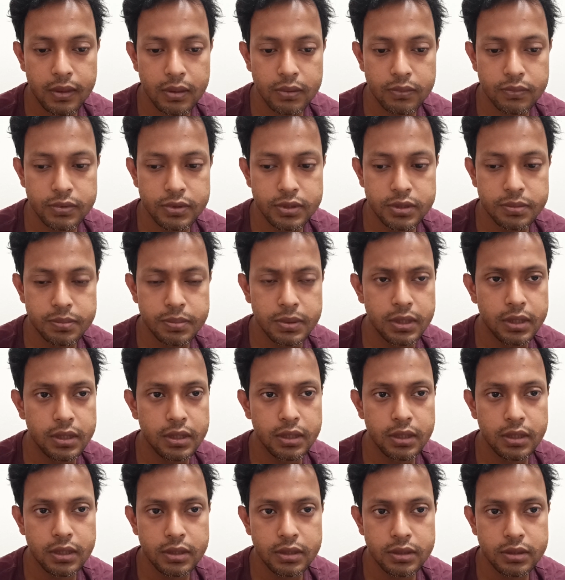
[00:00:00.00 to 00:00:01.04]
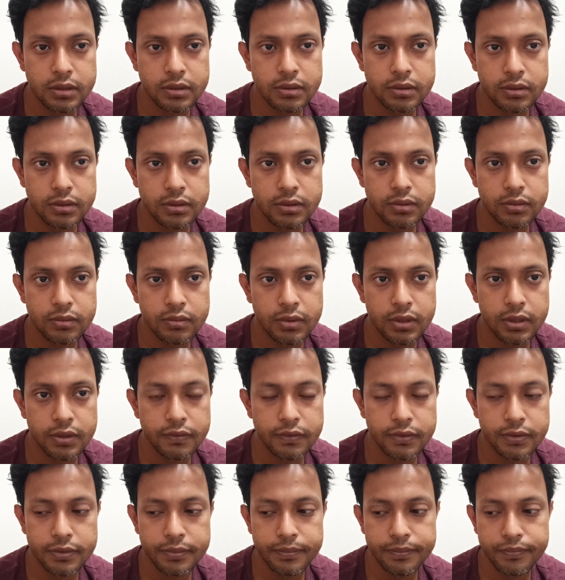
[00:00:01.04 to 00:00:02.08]
with speaking and
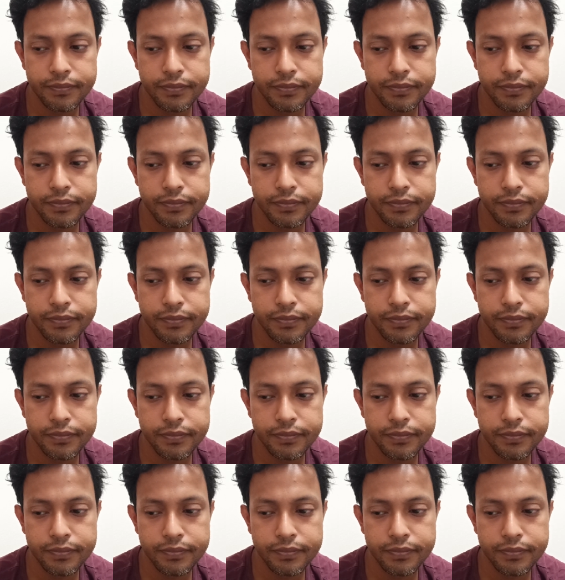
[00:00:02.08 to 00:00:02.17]
whatever.